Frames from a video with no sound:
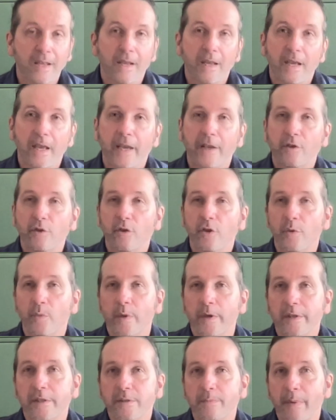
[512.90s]
In other
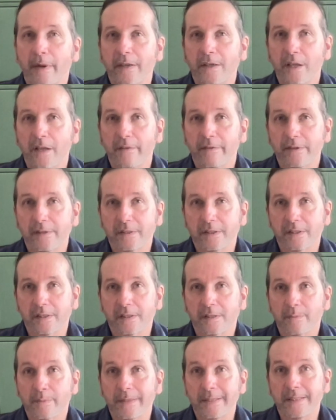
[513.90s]
words, my nervous
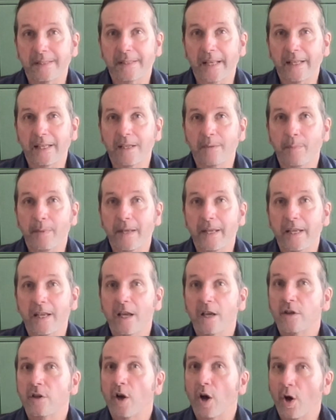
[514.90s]
system is sending me
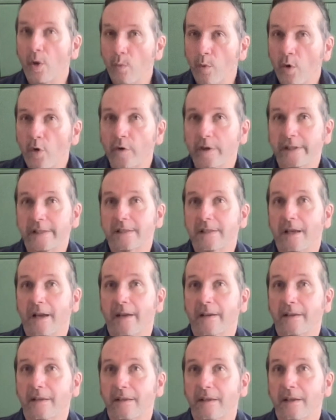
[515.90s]
a warning
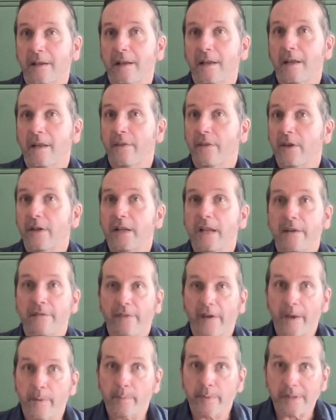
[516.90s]
sign that if
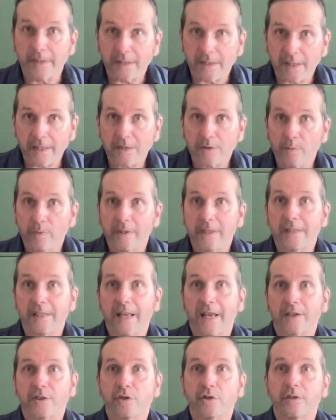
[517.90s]
I persist with this
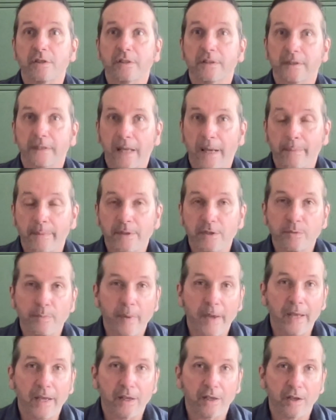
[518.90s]
action, damage
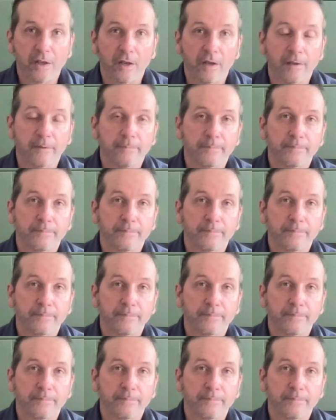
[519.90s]
may occur.